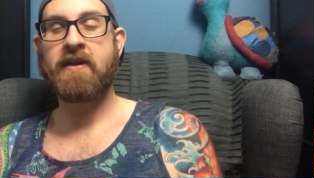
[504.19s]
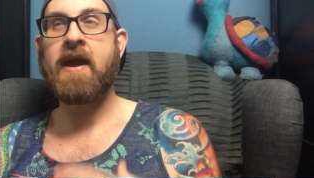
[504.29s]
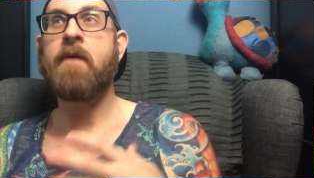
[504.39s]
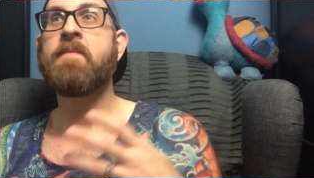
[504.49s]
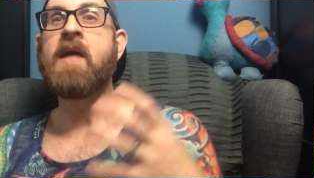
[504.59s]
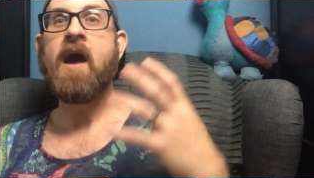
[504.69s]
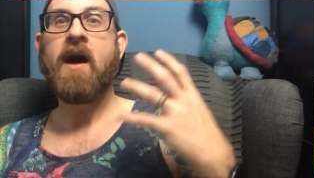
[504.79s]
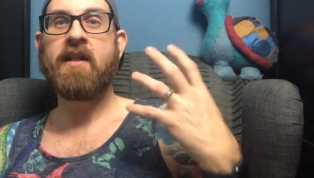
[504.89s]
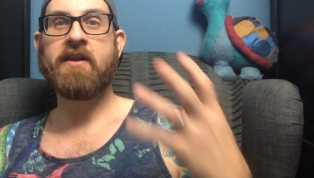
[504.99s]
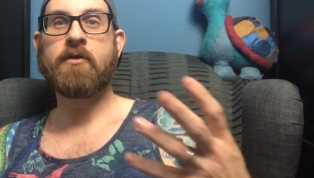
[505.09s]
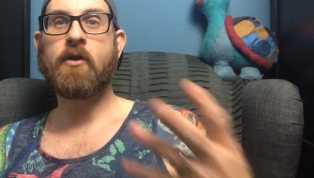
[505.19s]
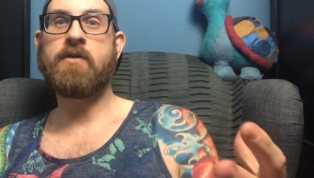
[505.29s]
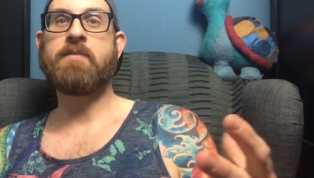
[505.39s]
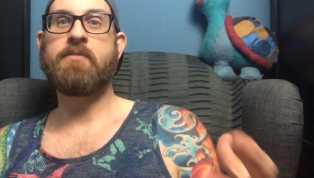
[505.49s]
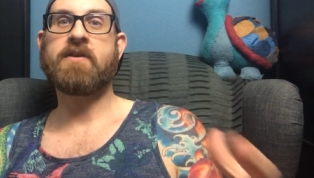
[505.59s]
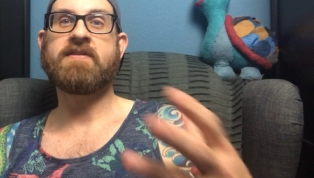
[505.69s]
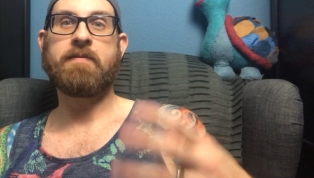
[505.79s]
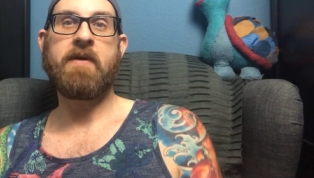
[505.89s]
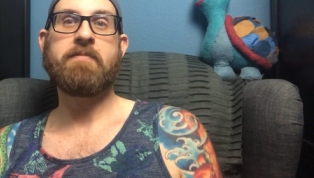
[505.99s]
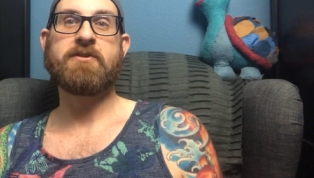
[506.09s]
Now, A Little Golden Book is a
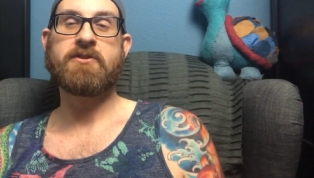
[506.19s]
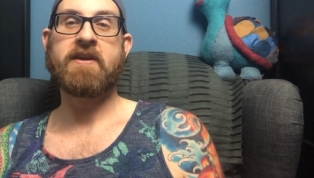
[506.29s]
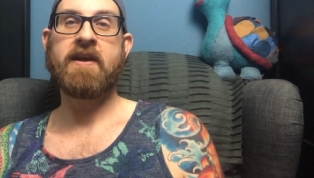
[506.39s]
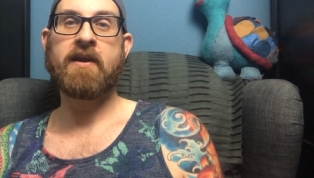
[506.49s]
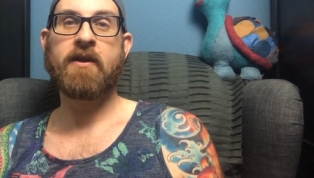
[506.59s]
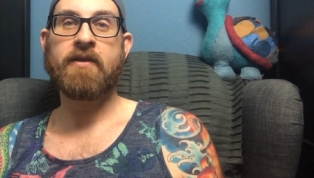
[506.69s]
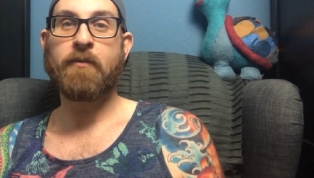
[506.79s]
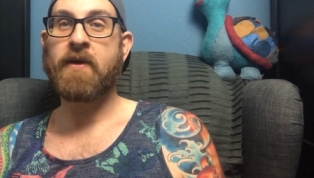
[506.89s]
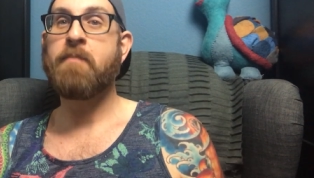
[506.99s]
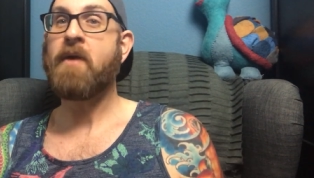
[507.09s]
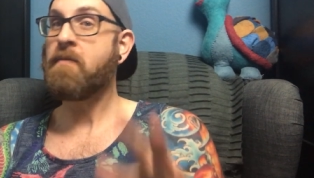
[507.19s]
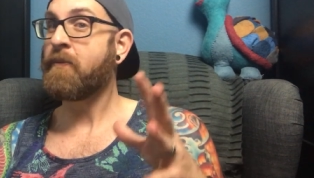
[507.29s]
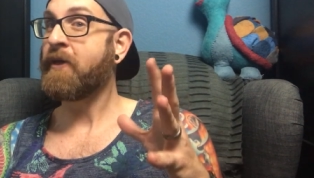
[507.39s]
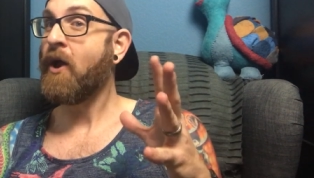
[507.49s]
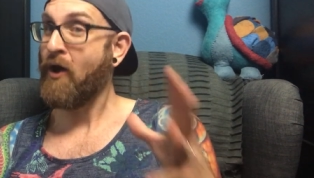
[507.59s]
publisher here that we probably